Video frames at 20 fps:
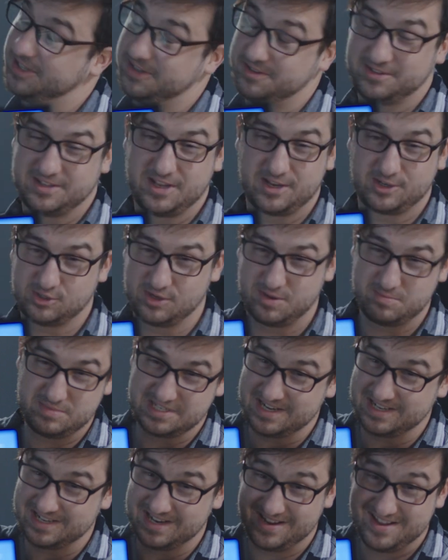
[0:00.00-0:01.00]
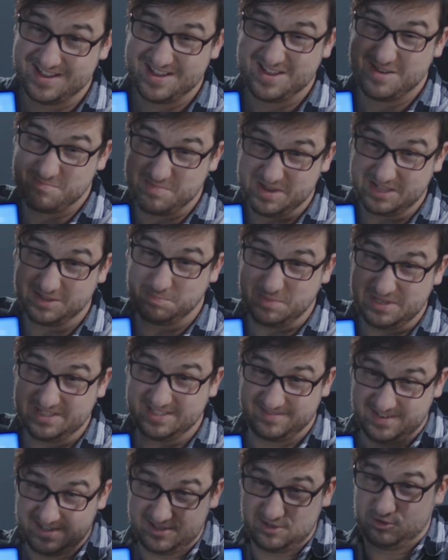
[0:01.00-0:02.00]
put all of your energy into it
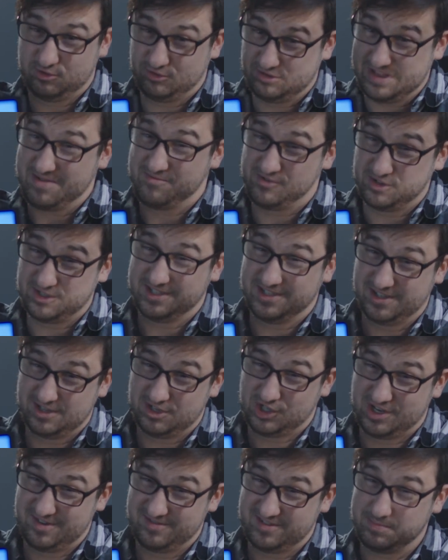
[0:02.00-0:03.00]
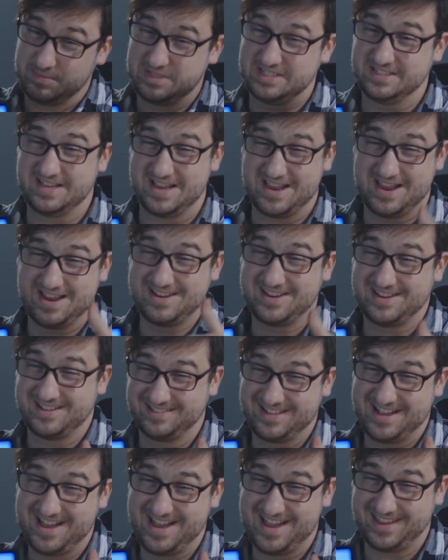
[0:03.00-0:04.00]
and do 3 videos a week
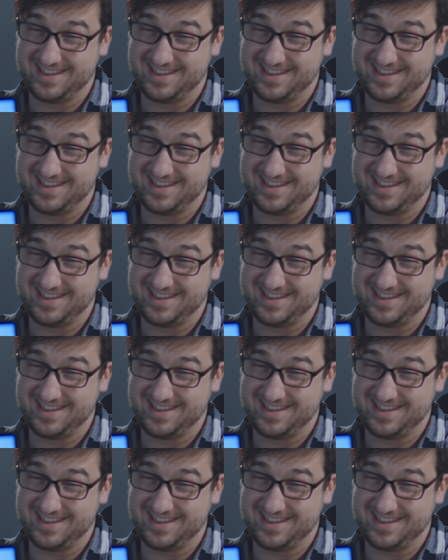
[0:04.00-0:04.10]
so you